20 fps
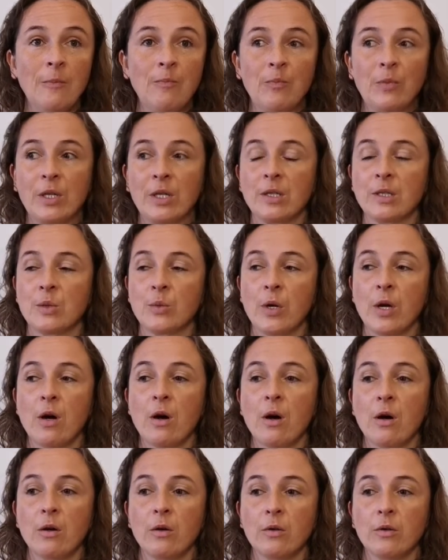because we
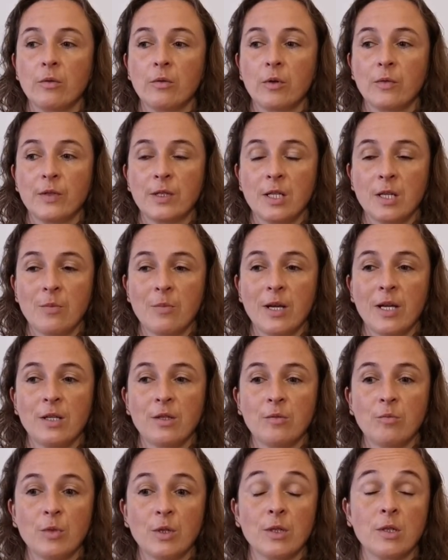are obviously
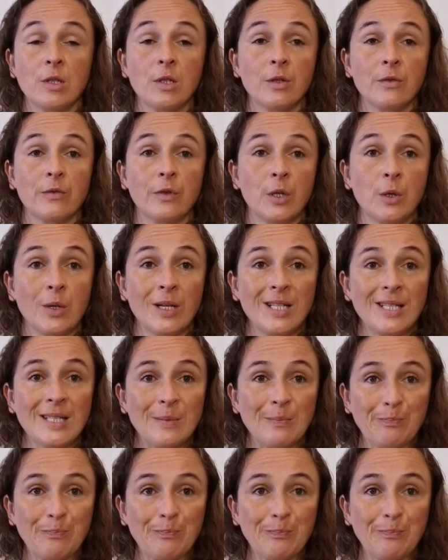made mostly of fluids.